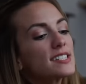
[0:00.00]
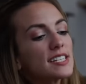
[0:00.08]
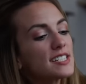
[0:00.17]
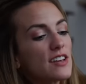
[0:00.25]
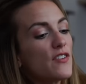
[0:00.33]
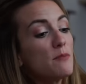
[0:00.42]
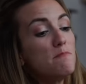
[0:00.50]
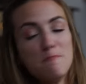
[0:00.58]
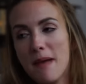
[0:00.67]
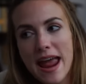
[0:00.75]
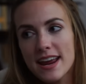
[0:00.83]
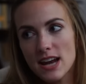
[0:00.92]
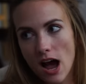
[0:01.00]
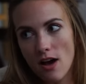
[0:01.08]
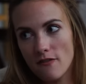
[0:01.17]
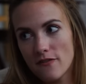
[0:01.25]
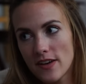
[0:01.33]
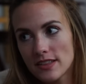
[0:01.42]
is this even made
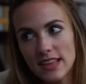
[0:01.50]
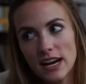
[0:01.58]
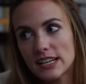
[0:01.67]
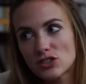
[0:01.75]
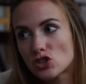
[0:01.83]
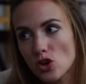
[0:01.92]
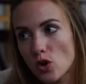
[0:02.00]
of that it's